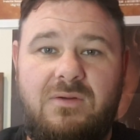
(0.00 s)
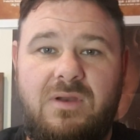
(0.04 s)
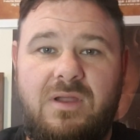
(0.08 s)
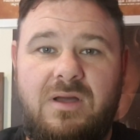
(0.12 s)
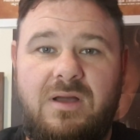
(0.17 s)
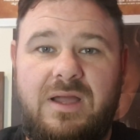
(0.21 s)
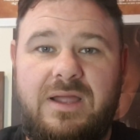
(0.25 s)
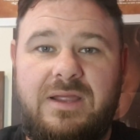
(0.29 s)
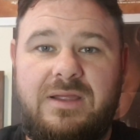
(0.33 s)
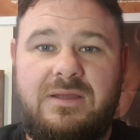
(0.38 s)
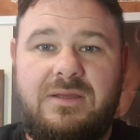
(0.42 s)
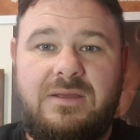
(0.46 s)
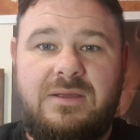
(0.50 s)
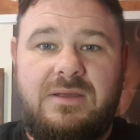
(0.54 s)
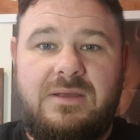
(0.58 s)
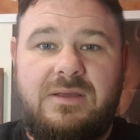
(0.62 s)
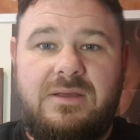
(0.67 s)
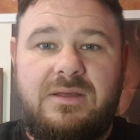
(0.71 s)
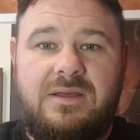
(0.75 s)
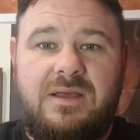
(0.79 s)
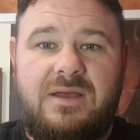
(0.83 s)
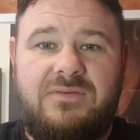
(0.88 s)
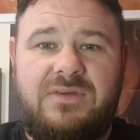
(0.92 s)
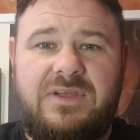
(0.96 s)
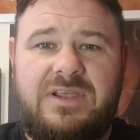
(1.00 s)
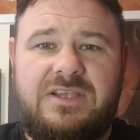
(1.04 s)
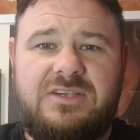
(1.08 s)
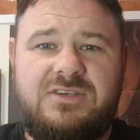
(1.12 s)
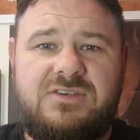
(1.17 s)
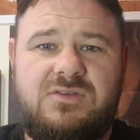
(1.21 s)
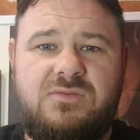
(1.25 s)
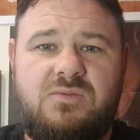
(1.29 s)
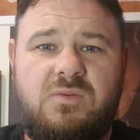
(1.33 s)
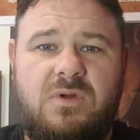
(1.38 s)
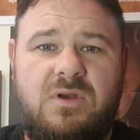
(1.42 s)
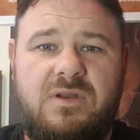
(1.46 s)
Like, I think this
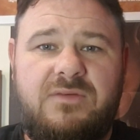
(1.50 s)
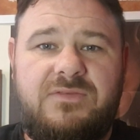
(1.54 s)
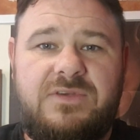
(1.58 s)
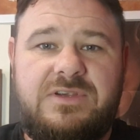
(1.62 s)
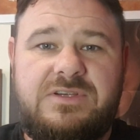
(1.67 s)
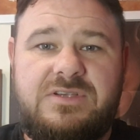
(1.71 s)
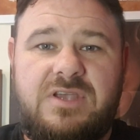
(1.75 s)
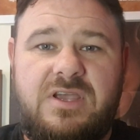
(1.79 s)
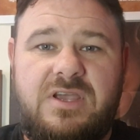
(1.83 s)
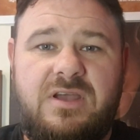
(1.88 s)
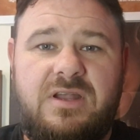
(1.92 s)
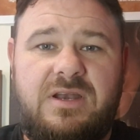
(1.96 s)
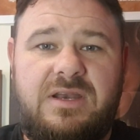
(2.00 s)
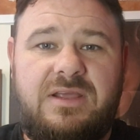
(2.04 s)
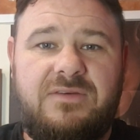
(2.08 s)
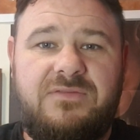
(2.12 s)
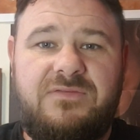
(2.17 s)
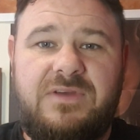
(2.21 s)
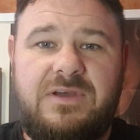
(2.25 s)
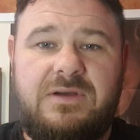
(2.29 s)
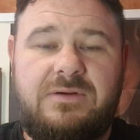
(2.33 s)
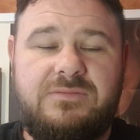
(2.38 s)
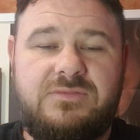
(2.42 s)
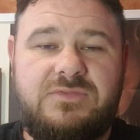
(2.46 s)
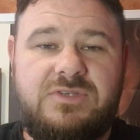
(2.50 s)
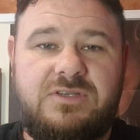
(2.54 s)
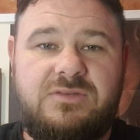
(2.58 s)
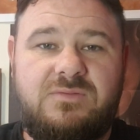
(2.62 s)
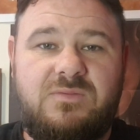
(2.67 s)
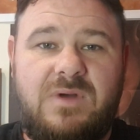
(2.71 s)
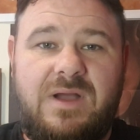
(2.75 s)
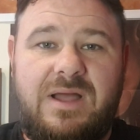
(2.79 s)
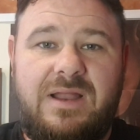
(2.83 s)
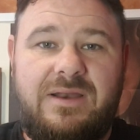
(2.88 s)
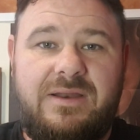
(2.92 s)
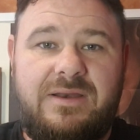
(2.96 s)
is one of his earlier films as
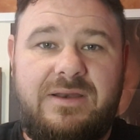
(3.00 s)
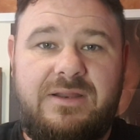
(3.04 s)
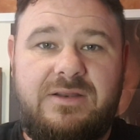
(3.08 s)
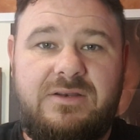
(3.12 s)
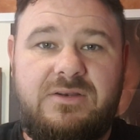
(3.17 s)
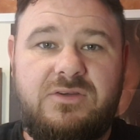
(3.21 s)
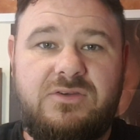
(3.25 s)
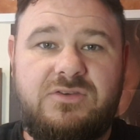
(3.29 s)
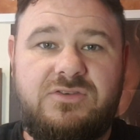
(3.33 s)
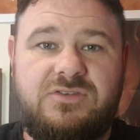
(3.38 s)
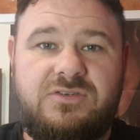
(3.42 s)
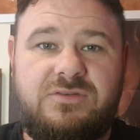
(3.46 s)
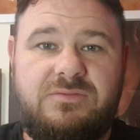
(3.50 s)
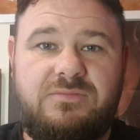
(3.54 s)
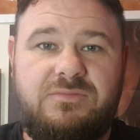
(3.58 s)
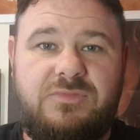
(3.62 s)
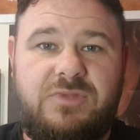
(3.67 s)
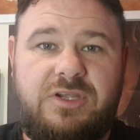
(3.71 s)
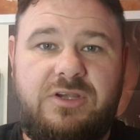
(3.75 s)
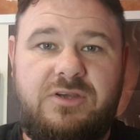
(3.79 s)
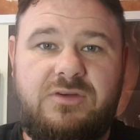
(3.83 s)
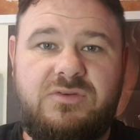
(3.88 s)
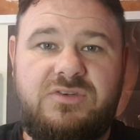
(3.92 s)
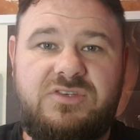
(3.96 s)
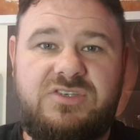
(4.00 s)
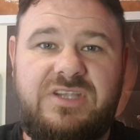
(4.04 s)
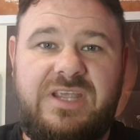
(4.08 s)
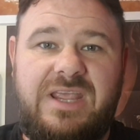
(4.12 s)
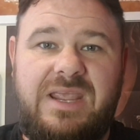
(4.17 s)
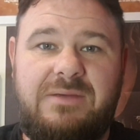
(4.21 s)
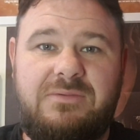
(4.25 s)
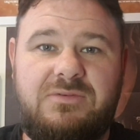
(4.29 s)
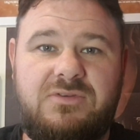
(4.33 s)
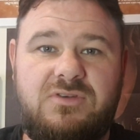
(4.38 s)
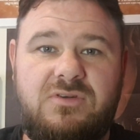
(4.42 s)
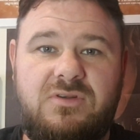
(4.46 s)
well, and it just, you could see
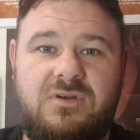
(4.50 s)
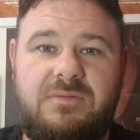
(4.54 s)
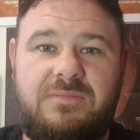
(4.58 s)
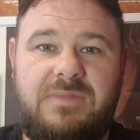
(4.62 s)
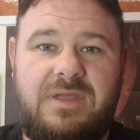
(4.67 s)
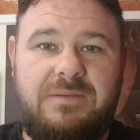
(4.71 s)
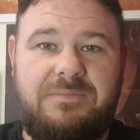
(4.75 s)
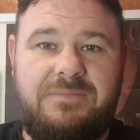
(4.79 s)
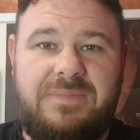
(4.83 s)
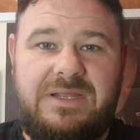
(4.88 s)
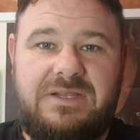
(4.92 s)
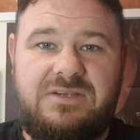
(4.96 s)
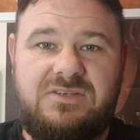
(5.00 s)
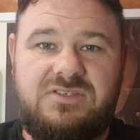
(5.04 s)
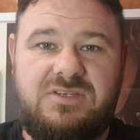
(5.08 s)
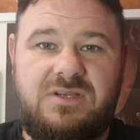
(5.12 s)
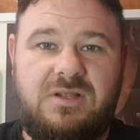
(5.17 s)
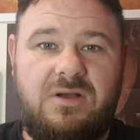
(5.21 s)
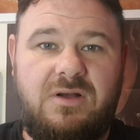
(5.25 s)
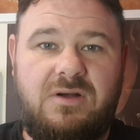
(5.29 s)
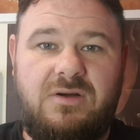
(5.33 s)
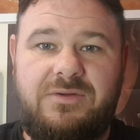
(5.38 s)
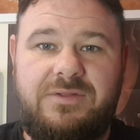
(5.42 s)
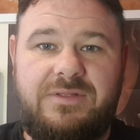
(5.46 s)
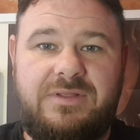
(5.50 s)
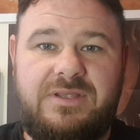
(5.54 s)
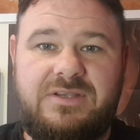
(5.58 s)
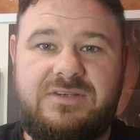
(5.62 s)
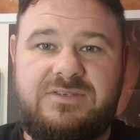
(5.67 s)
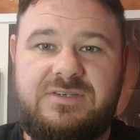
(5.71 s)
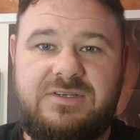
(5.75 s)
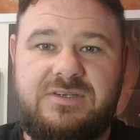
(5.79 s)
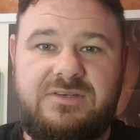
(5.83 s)
he was going to be a big star in this.